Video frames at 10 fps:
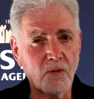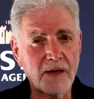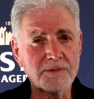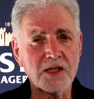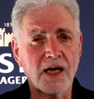
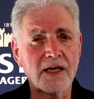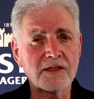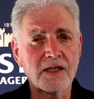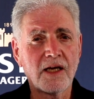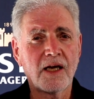website,
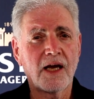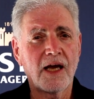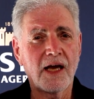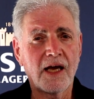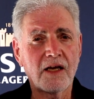
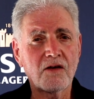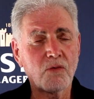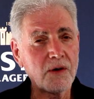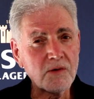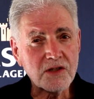and
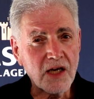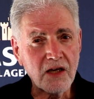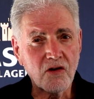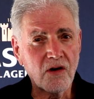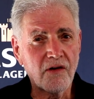we will
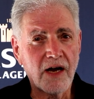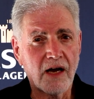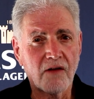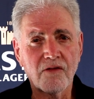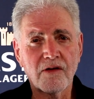take you around.